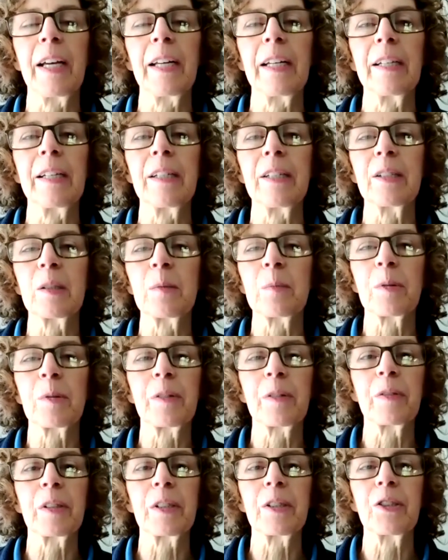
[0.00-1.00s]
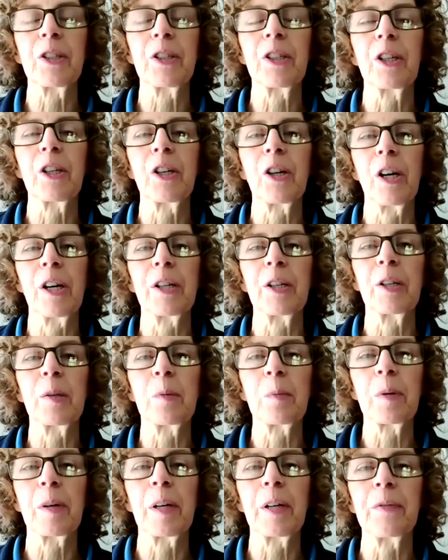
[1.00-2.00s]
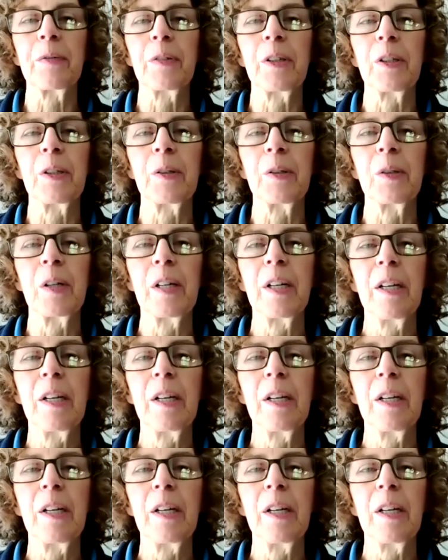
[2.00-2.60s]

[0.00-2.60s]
and it is a privilege and an honor to pray for you.